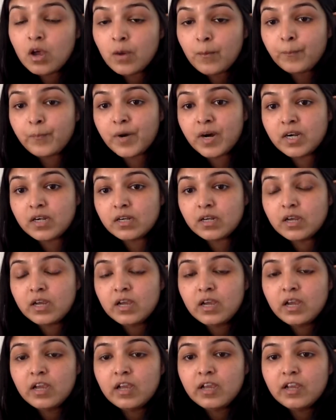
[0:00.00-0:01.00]
But
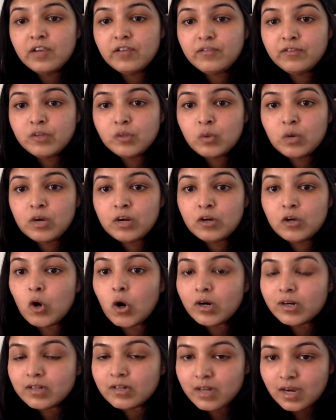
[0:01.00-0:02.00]
if you are
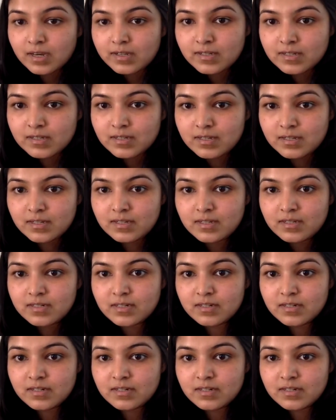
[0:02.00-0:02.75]
not a narcissist,